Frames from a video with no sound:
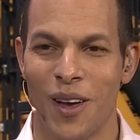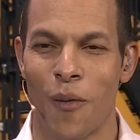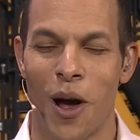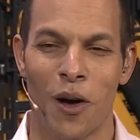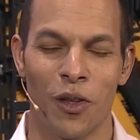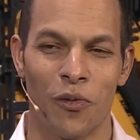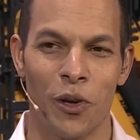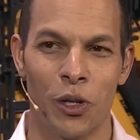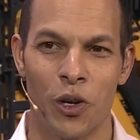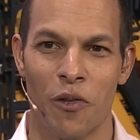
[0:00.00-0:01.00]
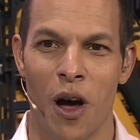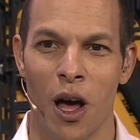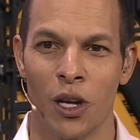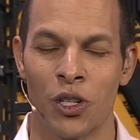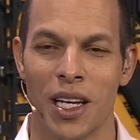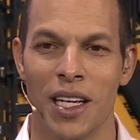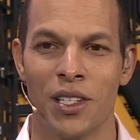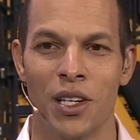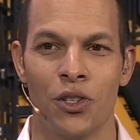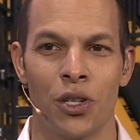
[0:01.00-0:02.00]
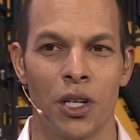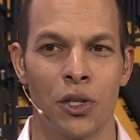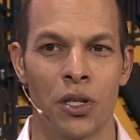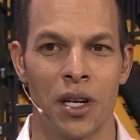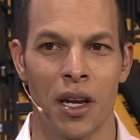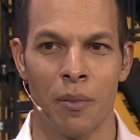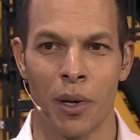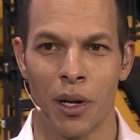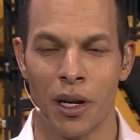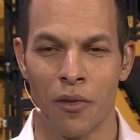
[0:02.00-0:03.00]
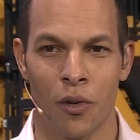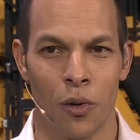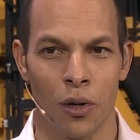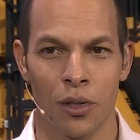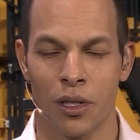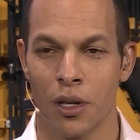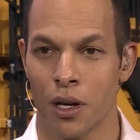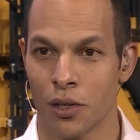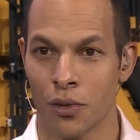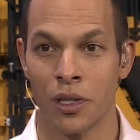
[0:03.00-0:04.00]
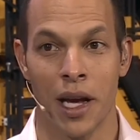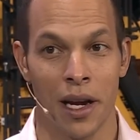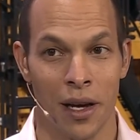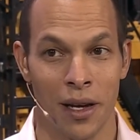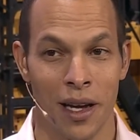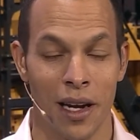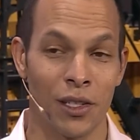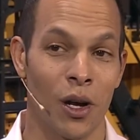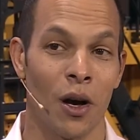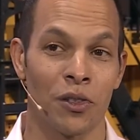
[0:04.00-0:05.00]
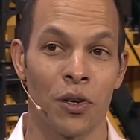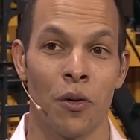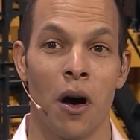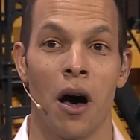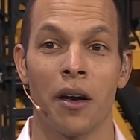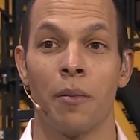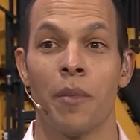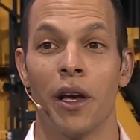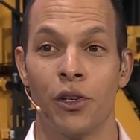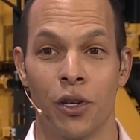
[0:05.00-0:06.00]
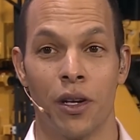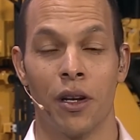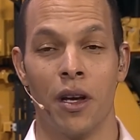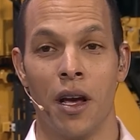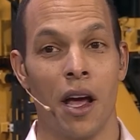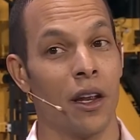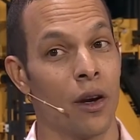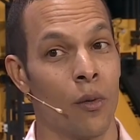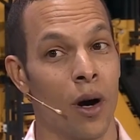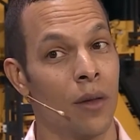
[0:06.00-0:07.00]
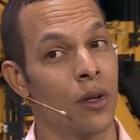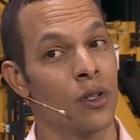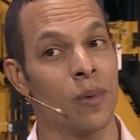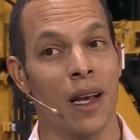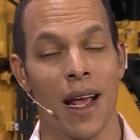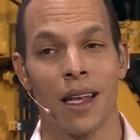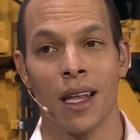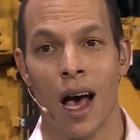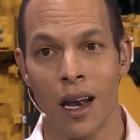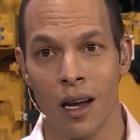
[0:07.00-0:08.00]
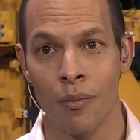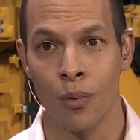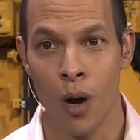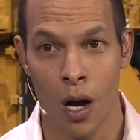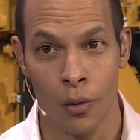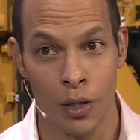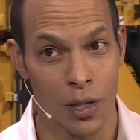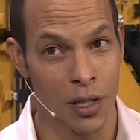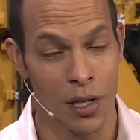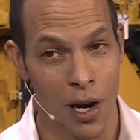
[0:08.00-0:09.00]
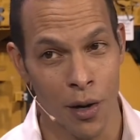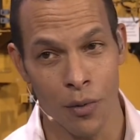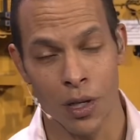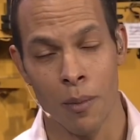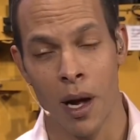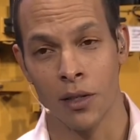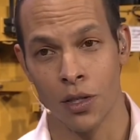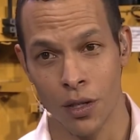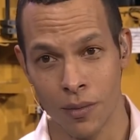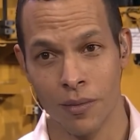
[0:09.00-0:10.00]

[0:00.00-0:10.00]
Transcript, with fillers: Well, the future of haulage isn't just sustainability, of course. It's also data, and it's also automation. And you know what? There's been a lot of progress in this area with Komatsu.